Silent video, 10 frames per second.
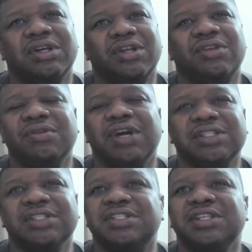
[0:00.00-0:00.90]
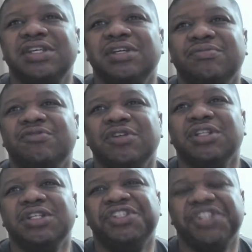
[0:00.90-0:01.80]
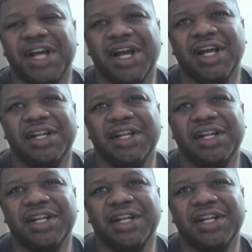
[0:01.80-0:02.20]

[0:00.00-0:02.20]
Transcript: You got to see him really shine